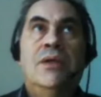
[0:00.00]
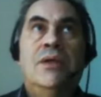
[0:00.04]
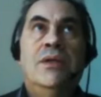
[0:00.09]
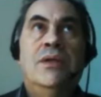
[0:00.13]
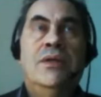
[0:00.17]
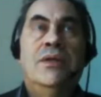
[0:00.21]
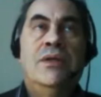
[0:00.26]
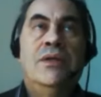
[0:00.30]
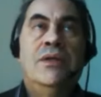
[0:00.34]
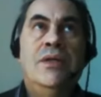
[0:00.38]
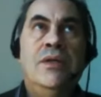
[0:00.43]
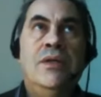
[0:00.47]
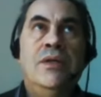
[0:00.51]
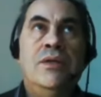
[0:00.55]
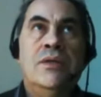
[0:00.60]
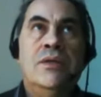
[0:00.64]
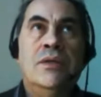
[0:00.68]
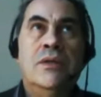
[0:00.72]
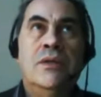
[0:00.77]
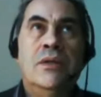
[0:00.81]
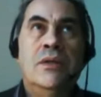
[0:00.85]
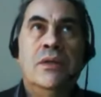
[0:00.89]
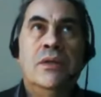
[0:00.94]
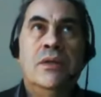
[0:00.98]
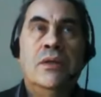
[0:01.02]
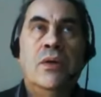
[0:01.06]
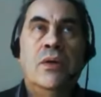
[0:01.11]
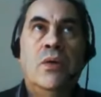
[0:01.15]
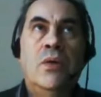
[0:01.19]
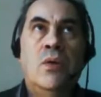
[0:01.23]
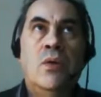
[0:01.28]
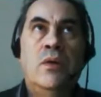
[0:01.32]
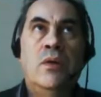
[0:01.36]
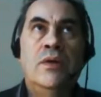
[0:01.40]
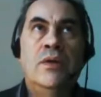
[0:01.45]
these
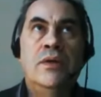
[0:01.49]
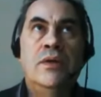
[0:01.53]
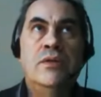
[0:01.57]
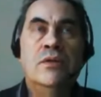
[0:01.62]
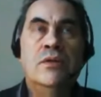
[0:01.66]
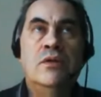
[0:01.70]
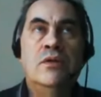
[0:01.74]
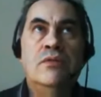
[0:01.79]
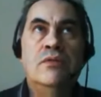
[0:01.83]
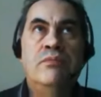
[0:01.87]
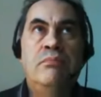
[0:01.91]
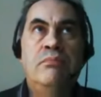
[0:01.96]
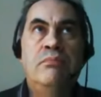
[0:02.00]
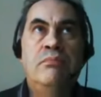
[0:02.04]
all these sort of